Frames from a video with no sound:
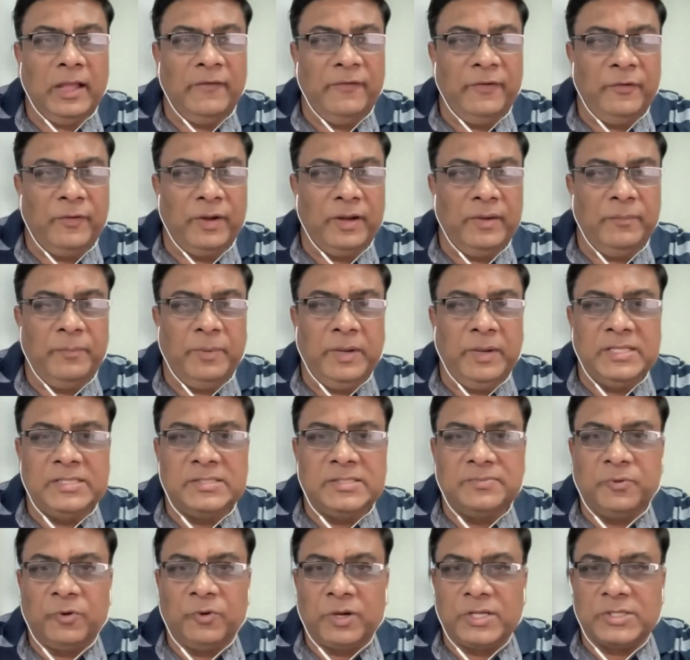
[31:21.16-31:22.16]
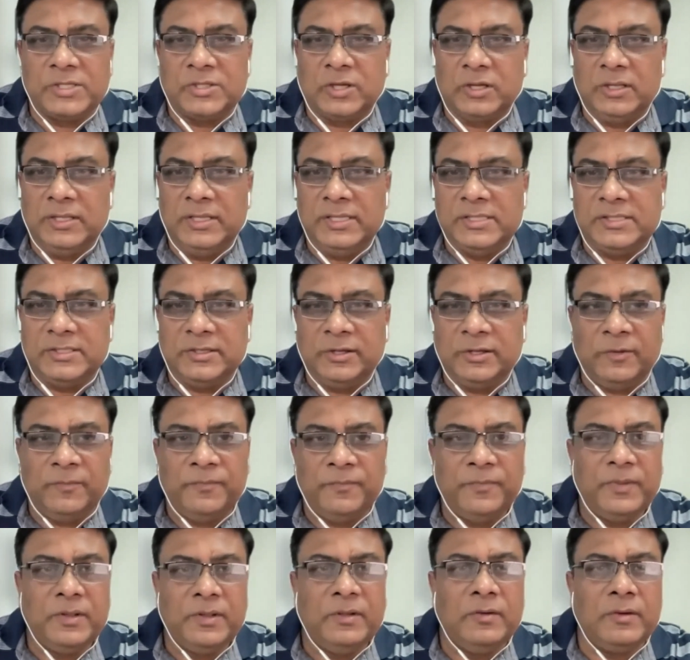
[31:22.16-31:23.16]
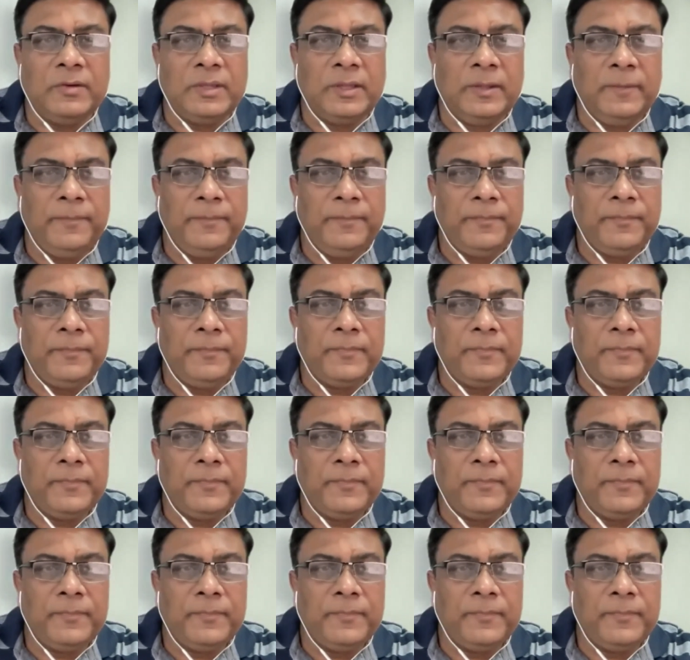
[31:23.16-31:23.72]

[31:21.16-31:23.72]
everyone, please focus on this now. Okay.